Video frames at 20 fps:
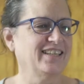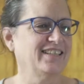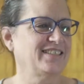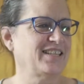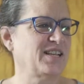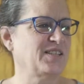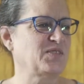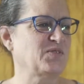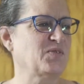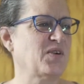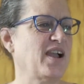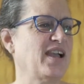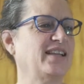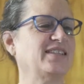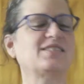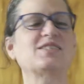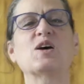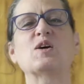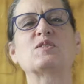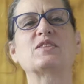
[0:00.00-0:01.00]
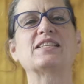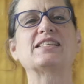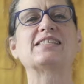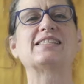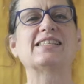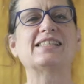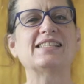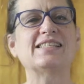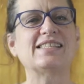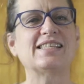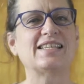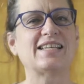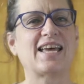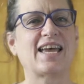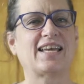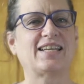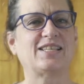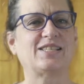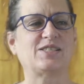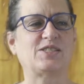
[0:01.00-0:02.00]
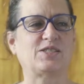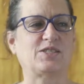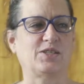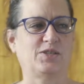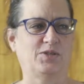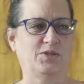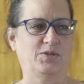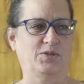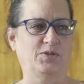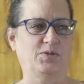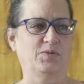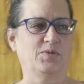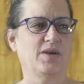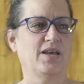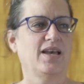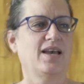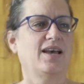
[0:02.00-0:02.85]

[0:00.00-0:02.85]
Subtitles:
That's right, so the Cincinnati Zoo